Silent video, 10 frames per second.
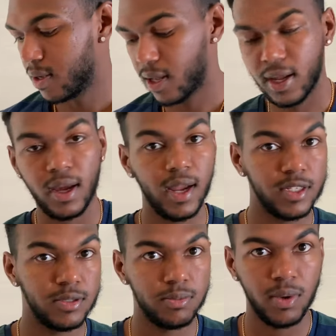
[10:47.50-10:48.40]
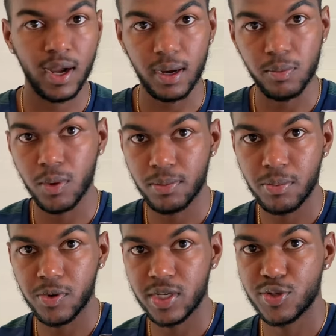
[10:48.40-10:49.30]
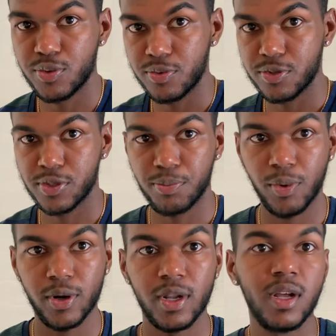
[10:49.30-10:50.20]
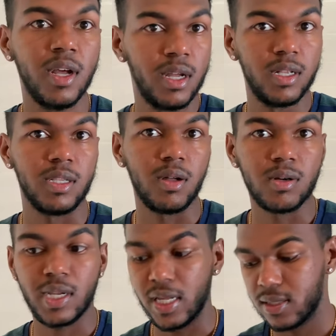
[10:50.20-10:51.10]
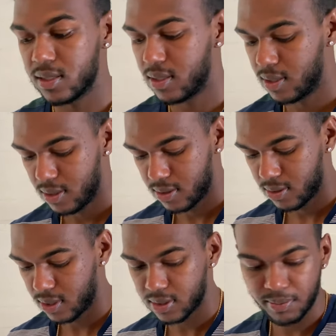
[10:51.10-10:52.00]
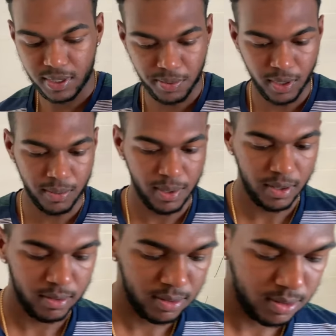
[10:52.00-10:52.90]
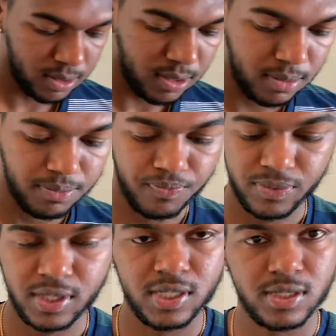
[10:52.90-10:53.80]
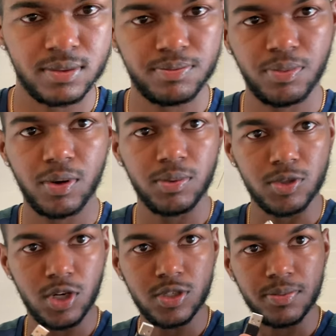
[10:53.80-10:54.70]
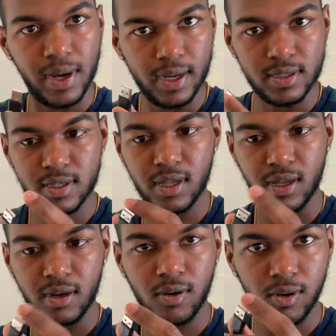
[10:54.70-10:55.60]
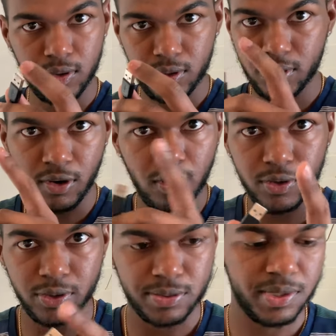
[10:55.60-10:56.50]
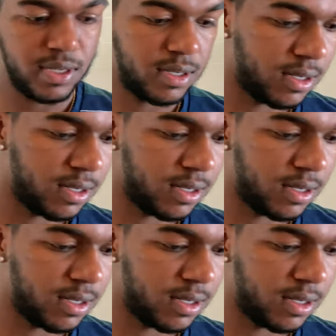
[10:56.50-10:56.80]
And I got extra, I got more memory to support long days. So that's the best part about um, these portable charger packs. They all, they're all U S B.